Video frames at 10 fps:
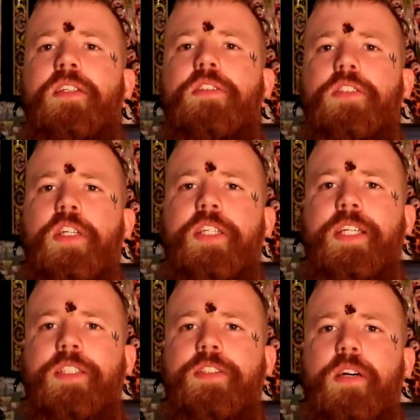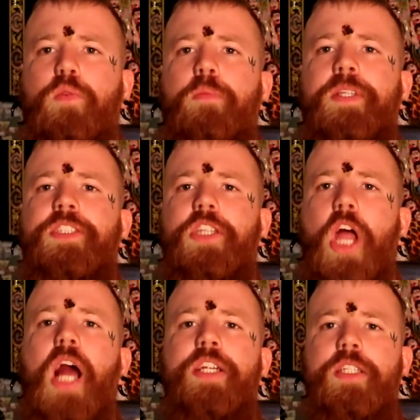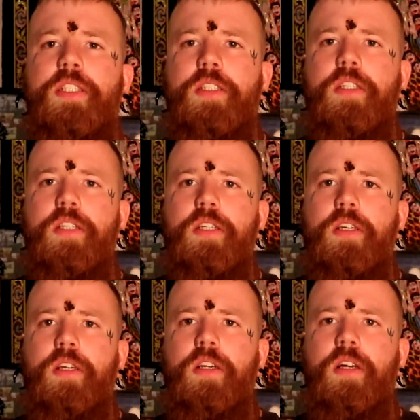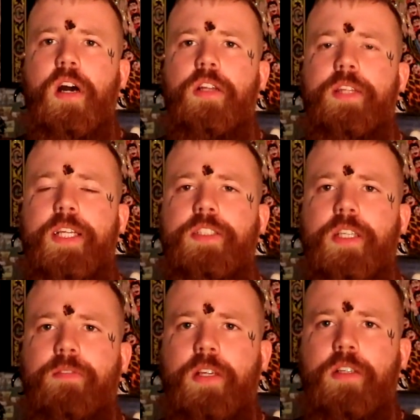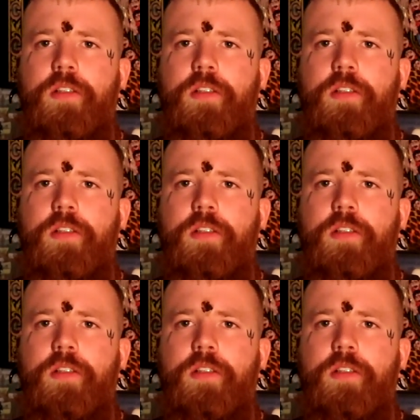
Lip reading: turkeys that will be slaughtered on Thanksgiving.